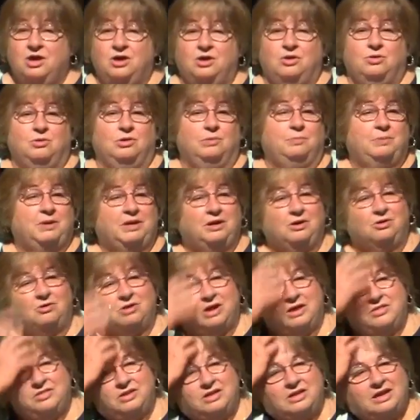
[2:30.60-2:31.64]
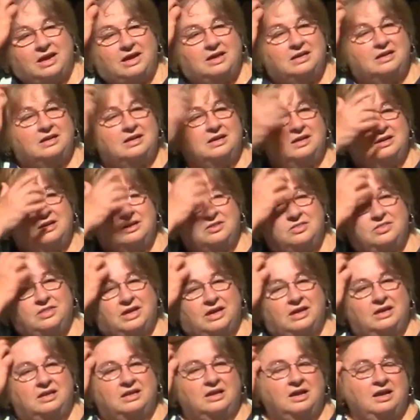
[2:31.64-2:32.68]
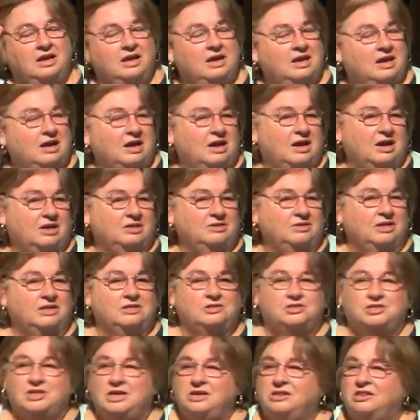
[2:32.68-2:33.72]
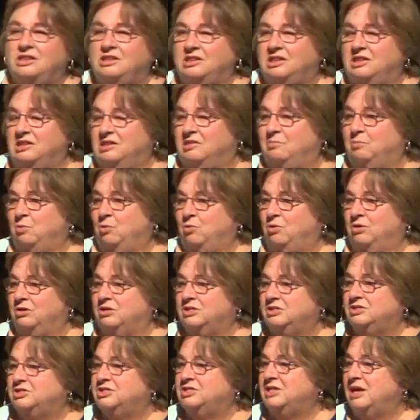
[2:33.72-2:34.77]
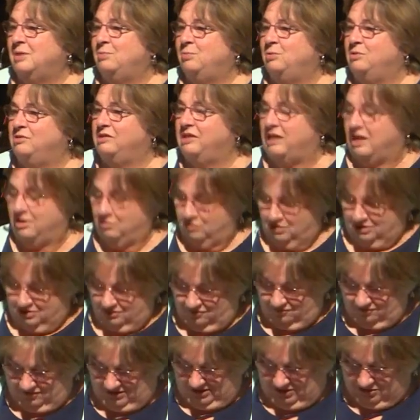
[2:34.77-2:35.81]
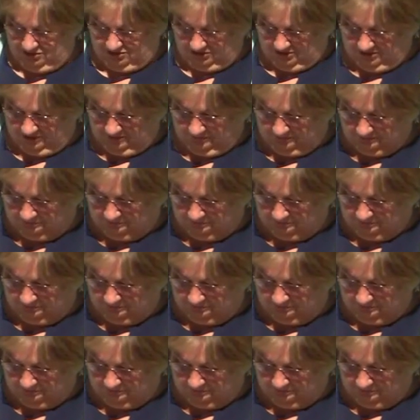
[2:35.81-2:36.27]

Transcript: who appear on the night that, that Jesus is born to shepherds out in a field.